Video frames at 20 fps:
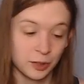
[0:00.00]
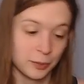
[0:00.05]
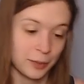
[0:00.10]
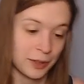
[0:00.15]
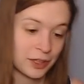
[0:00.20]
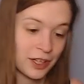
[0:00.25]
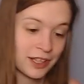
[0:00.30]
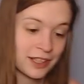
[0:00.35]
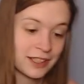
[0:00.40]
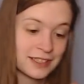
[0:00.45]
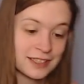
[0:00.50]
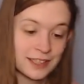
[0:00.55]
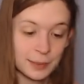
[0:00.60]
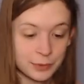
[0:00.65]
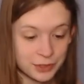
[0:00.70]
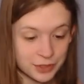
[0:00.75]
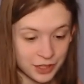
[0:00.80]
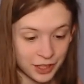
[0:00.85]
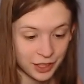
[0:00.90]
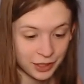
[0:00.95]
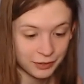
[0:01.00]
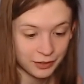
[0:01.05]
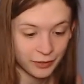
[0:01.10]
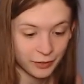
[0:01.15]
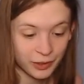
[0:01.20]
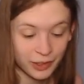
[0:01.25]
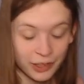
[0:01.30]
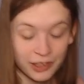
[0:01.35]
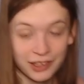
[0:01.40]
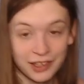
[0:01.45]
all my dragons double strike
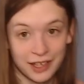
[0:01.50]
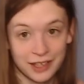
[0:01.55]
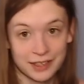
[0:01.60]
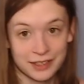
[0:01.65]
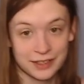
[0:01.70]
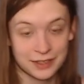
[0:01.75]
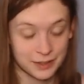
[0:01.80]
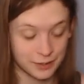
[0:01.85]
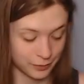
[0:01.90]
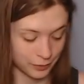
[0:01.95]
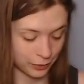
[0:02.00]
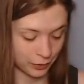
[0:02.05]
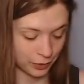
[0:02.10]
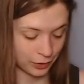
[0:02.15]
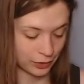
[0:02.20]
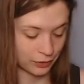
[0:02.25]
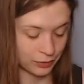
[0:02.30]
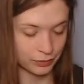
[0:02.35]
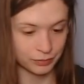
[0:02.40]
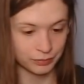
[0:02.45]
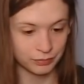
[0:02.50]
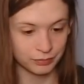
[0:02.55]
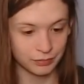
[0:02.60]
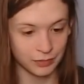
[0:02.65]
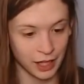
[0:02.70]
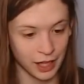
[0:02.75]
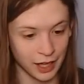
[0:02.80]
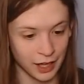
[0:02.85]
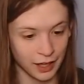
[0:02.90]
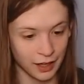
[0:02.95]
whenever it attacks, or
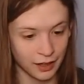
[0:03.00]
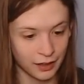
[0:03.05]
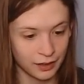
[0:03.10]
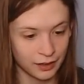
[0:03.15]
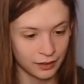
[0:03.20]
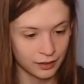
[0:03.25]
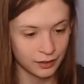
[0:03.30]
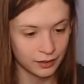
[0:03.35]
yeah.